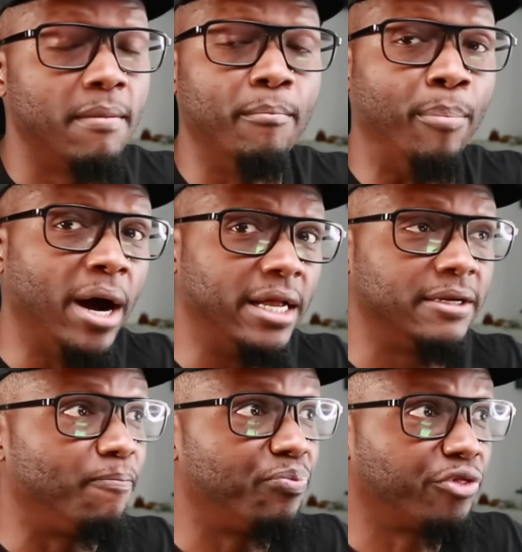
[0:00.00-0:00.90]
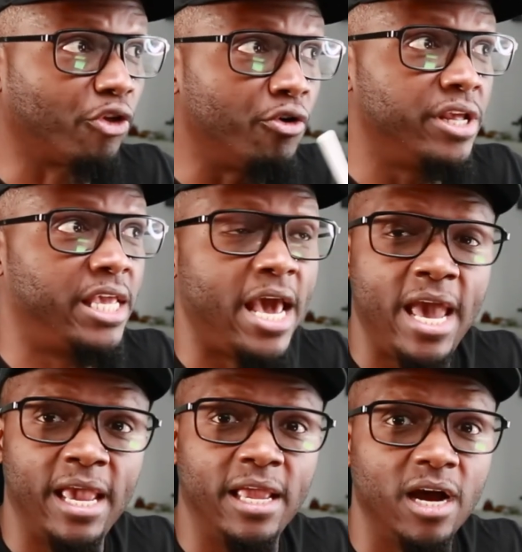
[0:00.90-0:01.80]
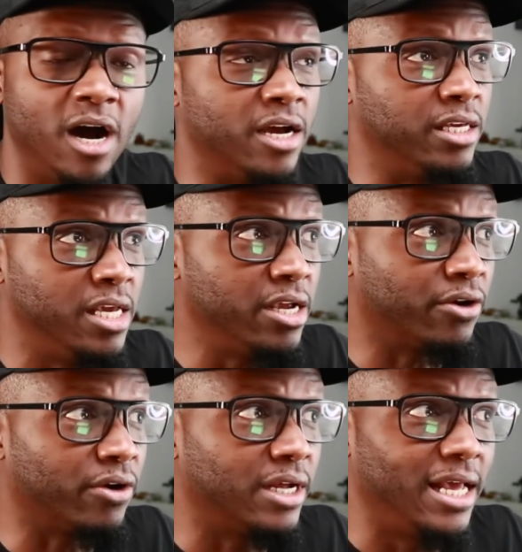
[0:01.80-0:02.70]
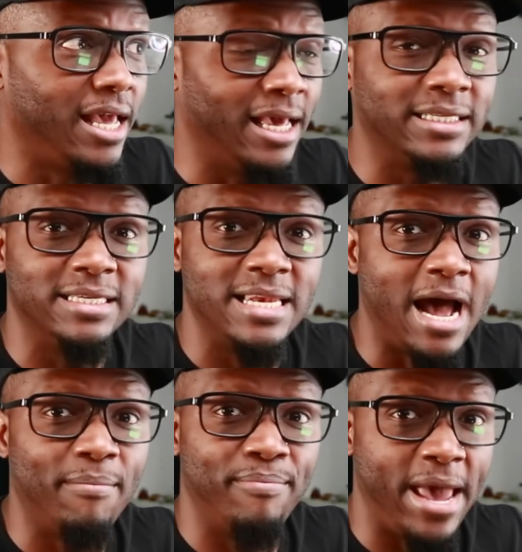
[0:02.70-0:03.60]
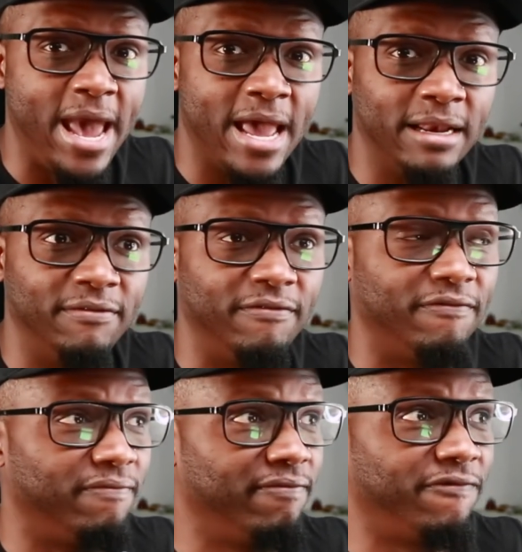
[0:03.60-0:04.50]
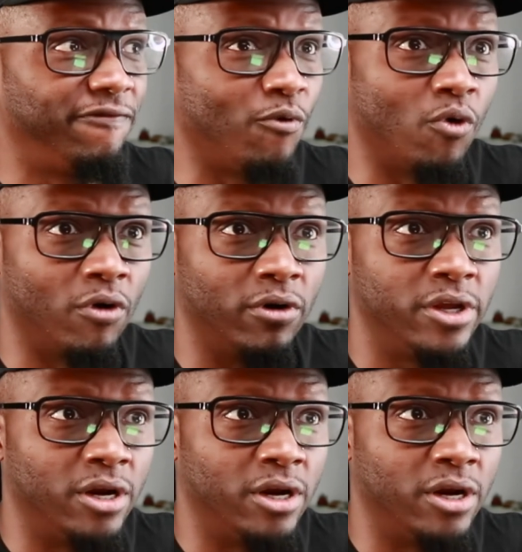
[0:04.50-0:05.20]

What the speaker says: But 30K a year is not bad for,